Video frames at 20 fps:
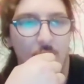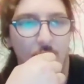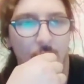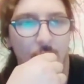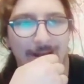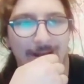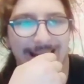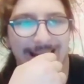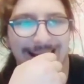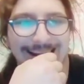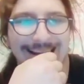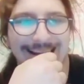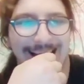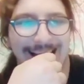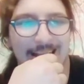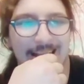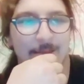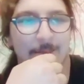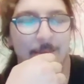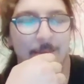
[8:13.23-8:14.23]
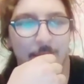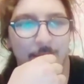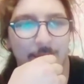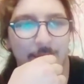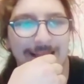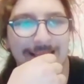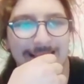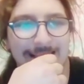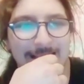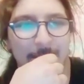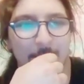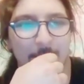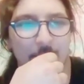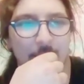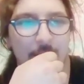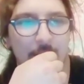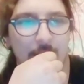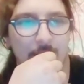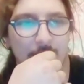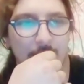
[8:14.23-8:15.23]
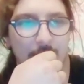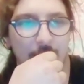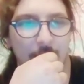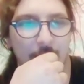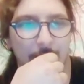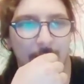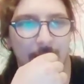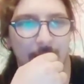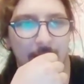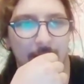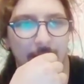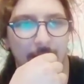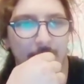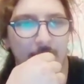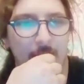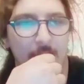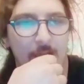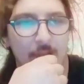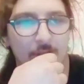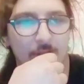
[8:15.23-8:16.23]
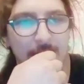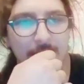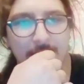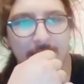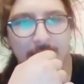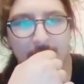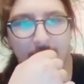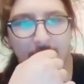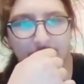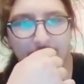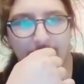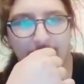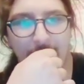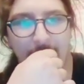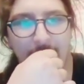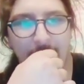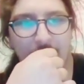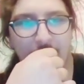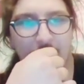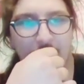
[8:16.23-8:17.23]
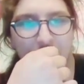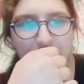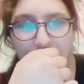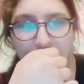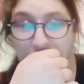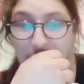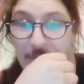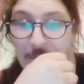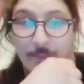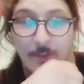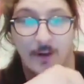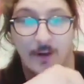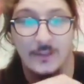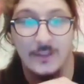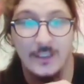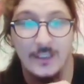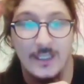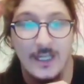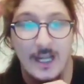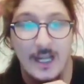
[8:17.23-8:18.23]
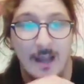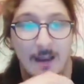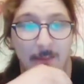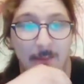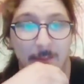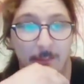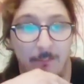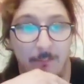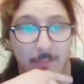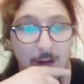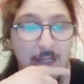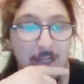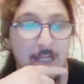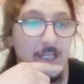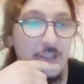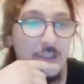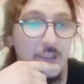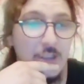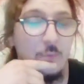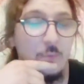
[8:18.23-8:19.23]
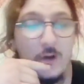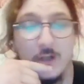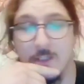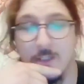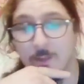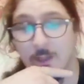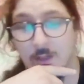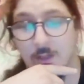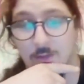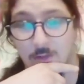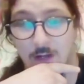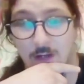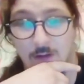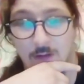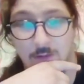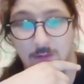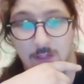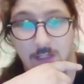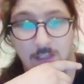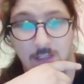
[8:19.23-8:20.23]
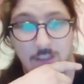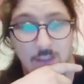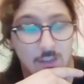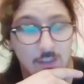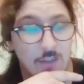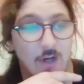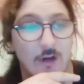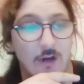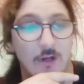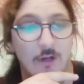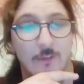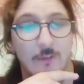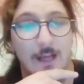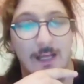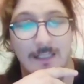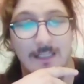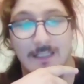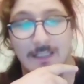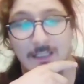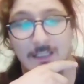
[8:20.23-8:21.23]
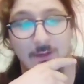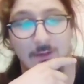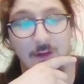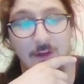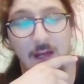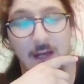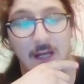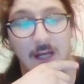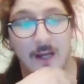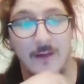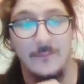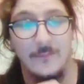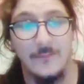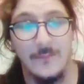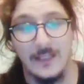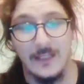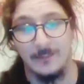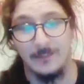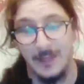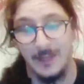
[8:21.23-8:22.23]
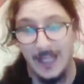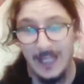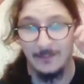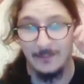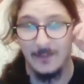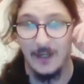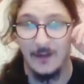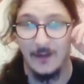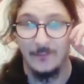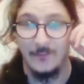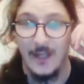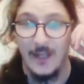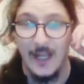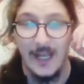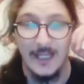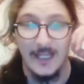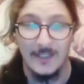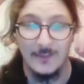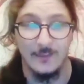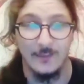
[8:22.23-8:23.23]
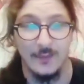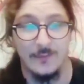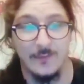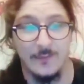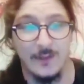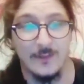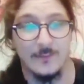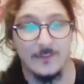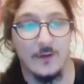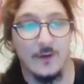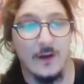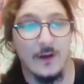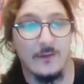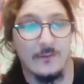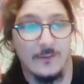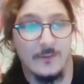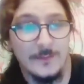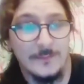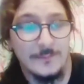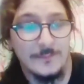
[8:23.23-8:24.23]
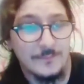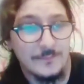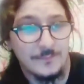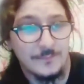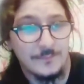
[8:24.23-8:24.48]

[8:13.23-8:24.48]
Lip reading: who kind of has a pretty similar style to Lupita. She likes to come in, use her punches, but she wants to be on the ground. Sijara Eubanks is a black belt, and that's where she feels more comfortable.